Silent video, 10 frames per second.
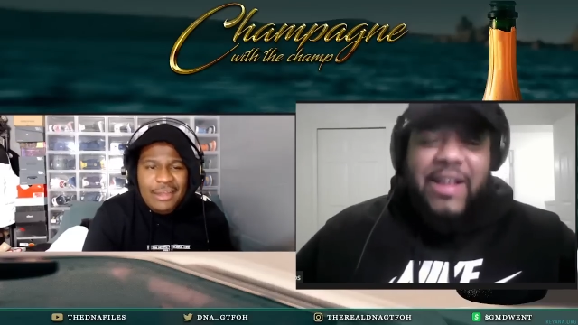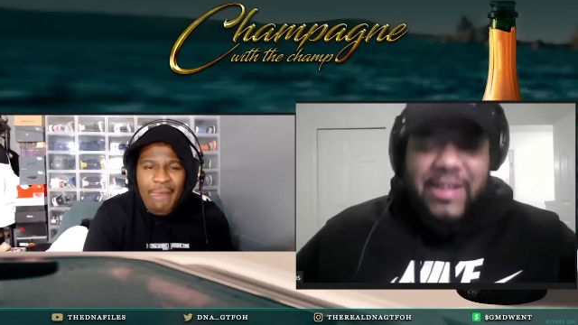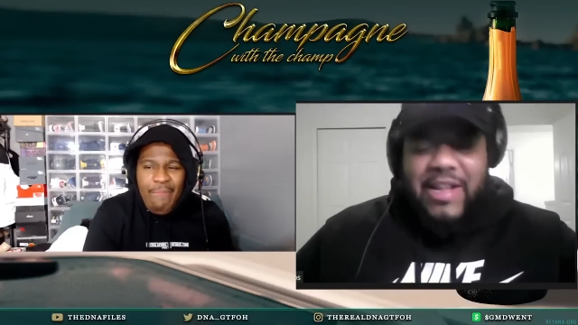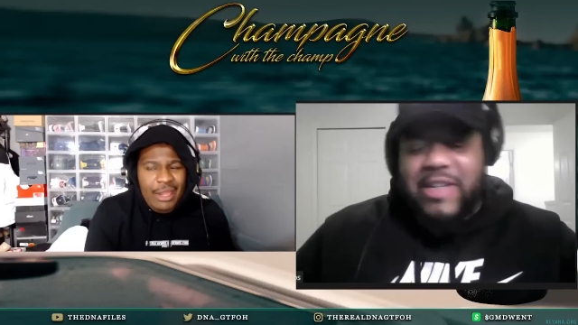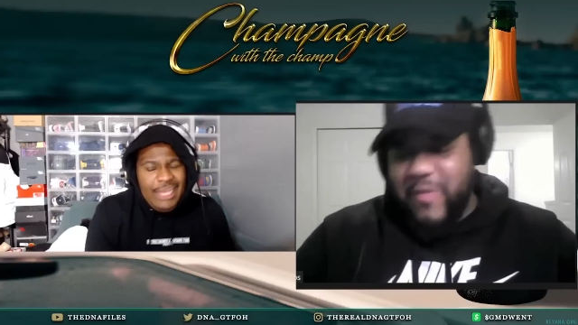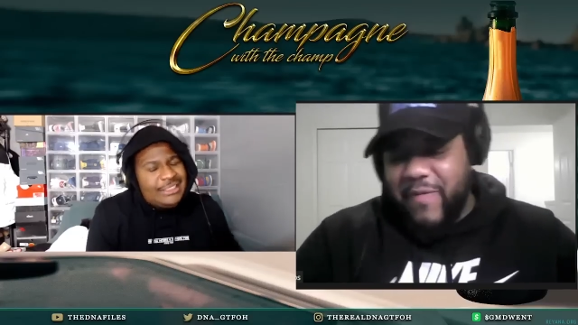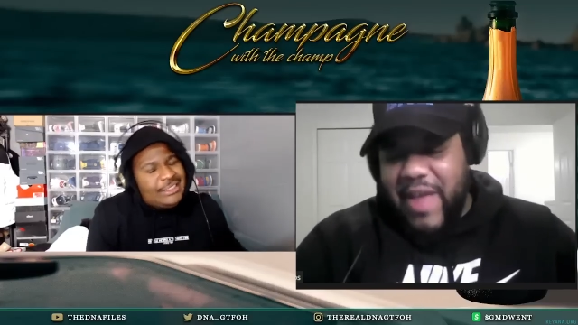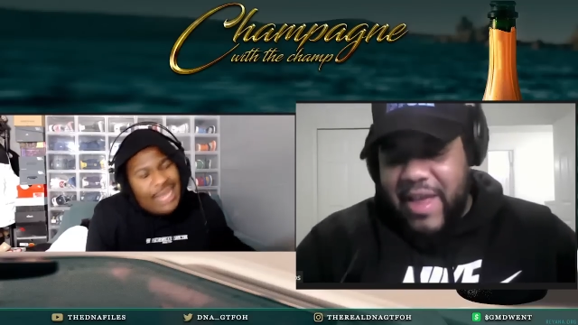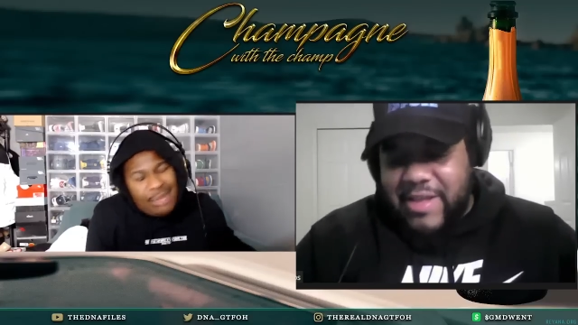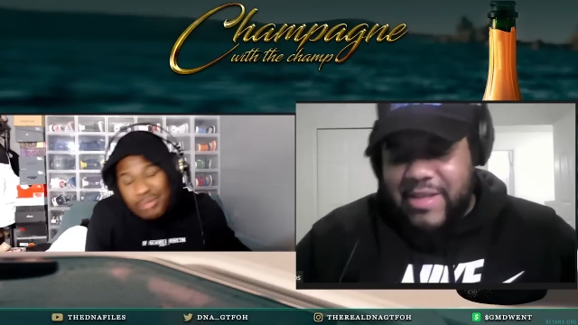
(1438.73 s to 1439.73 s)
Speaker 1: it's
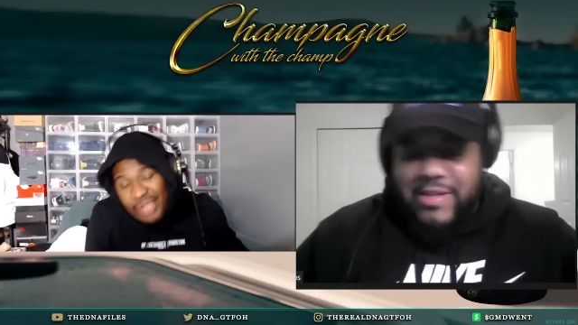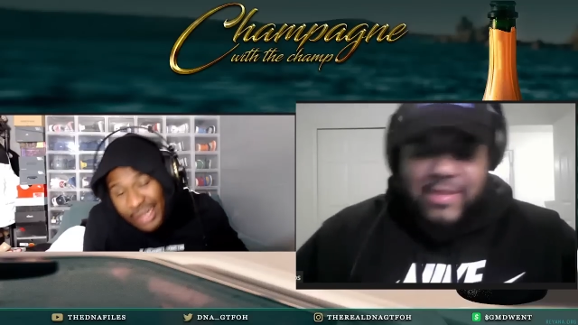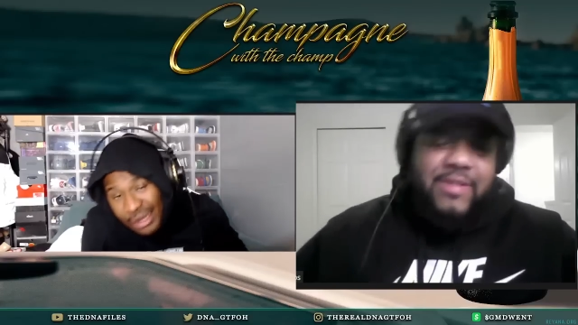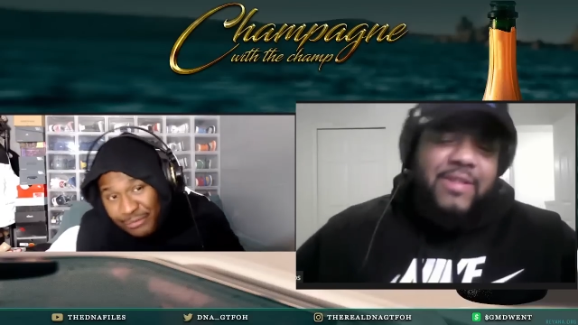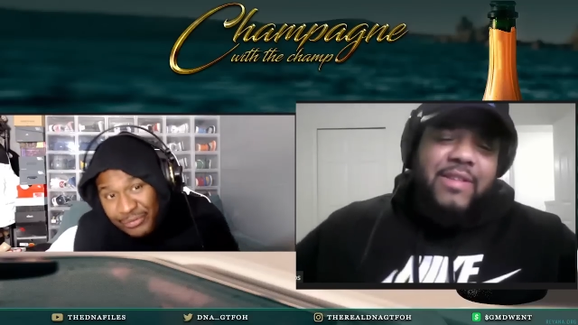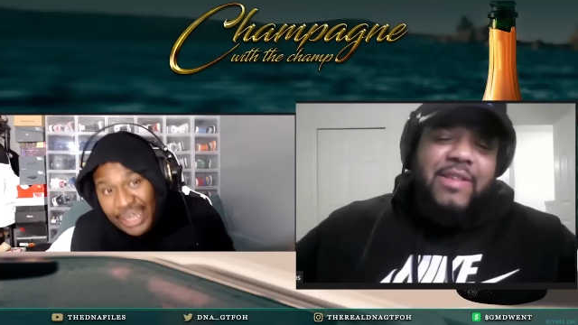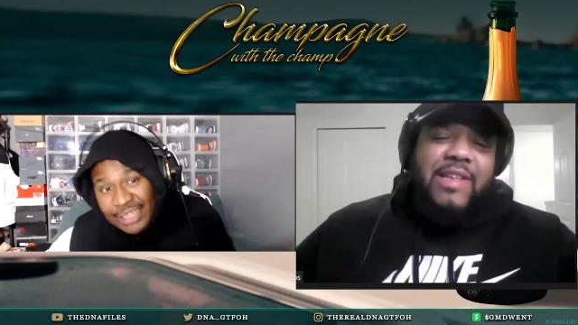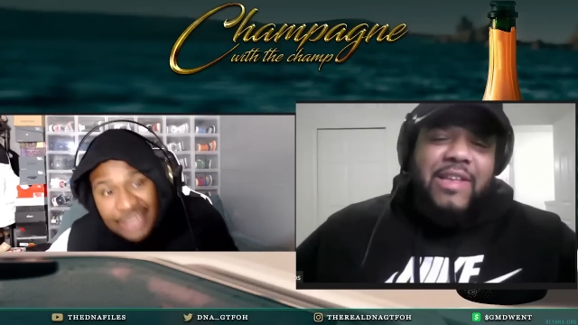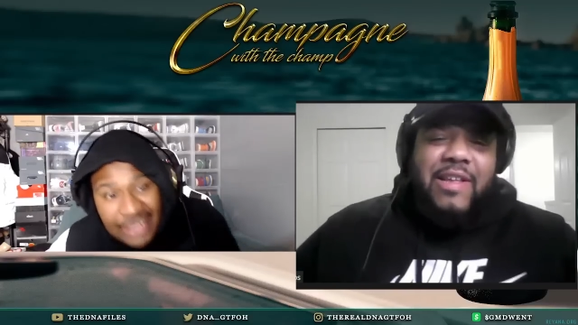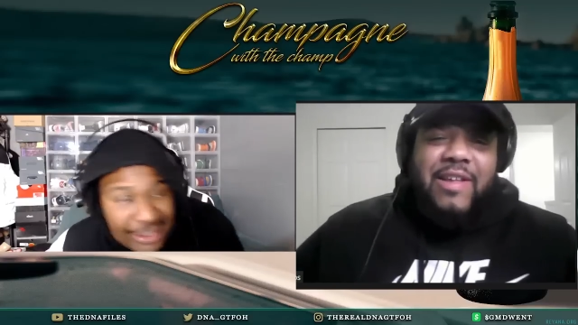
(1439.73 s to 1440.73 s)
not played out for that
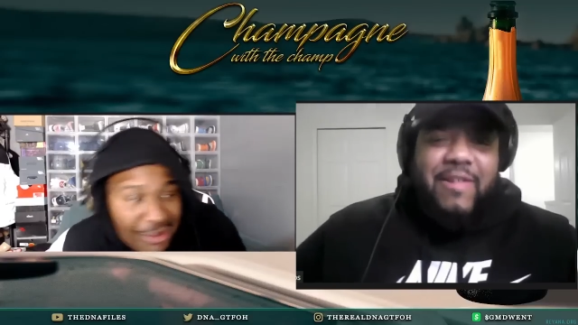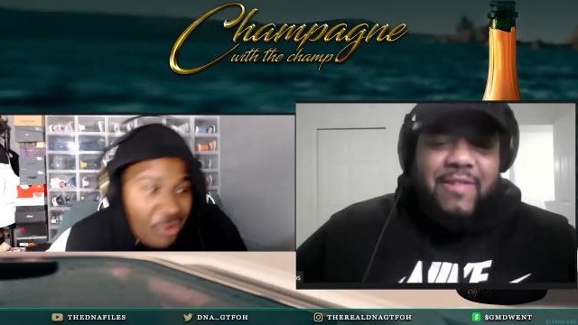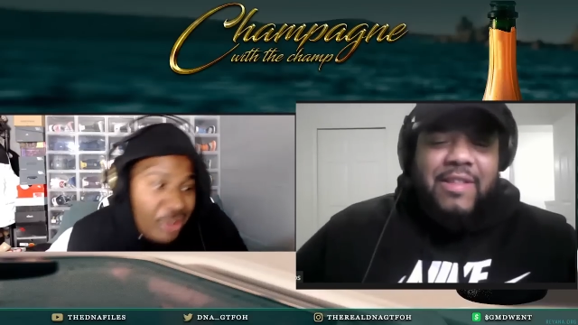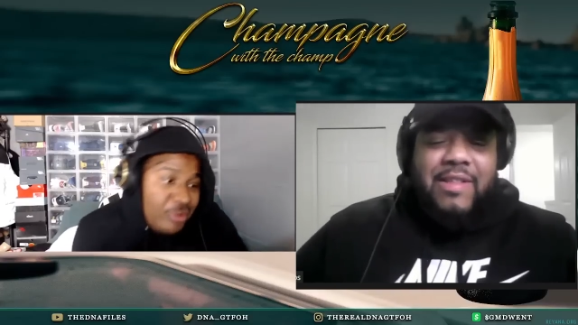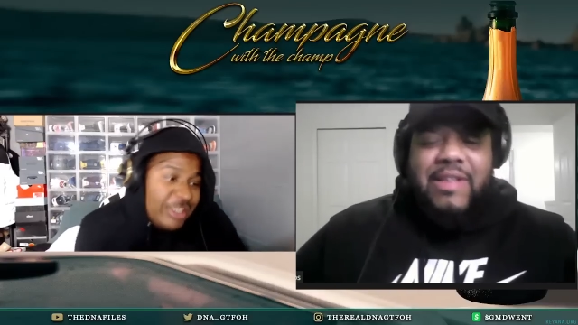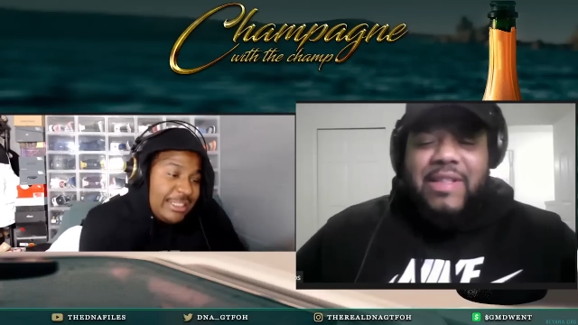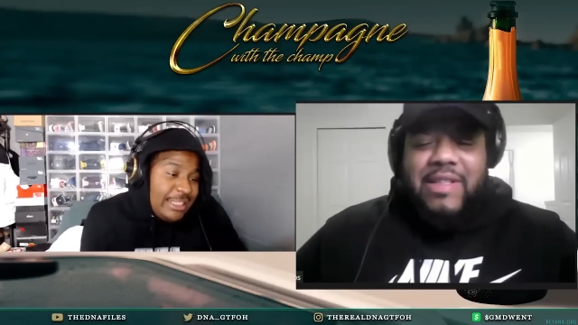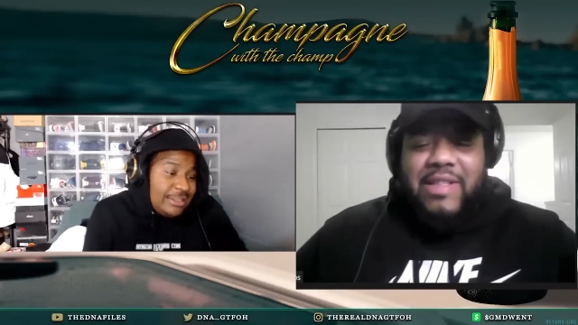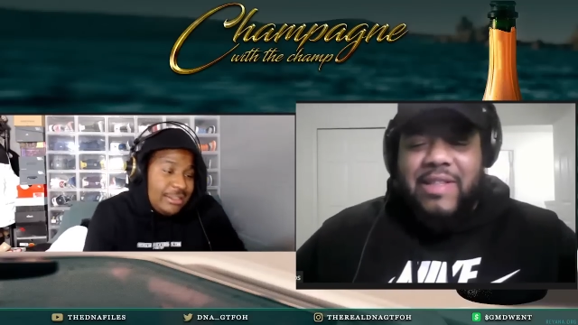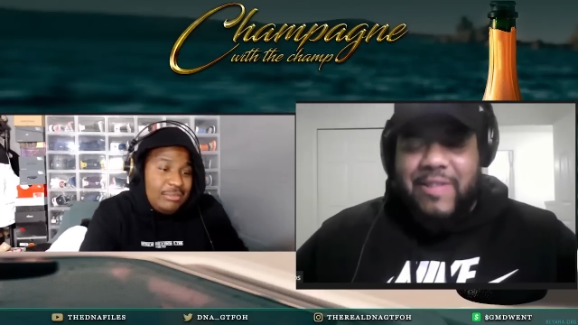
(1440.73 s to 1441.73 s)
day. Or you could take
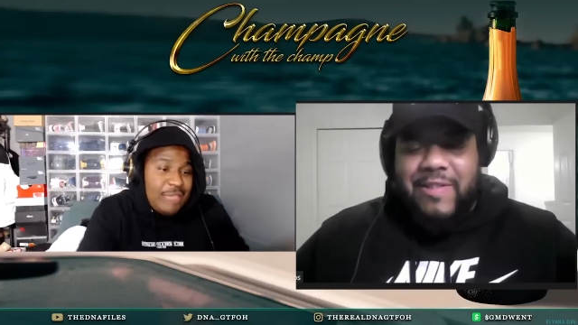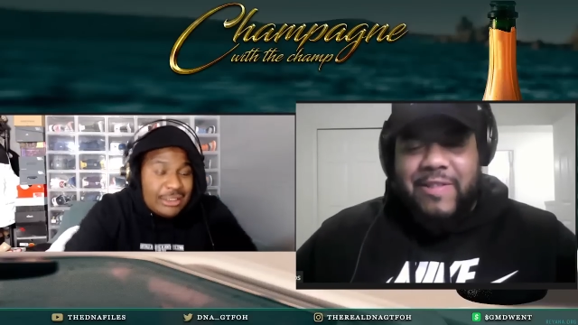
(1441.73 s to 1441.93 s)
something that's